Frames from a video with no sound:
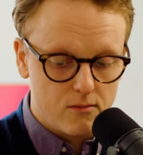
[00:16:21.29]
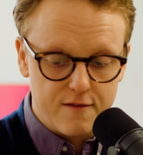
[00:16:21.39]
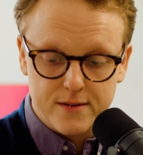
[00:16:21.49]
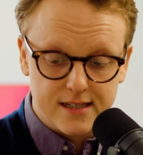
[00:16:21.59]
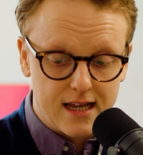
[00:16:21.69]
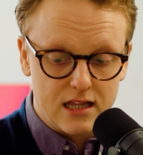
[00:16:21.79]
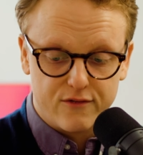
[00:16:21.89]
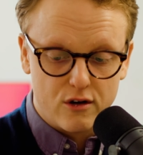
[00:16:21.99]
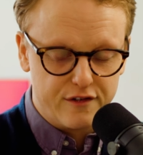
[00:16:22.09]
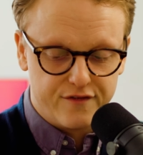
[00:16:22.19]
We've been together
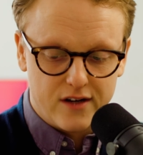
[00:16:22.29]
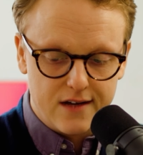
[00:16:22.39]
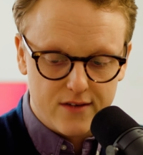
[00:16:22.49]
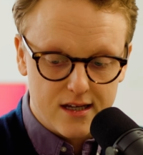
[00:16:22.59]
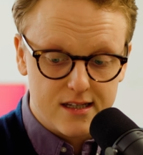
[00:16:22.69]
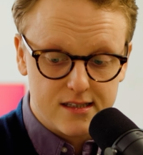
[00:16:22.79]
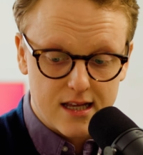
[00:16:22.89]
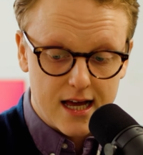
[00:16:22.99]
for over 5 years,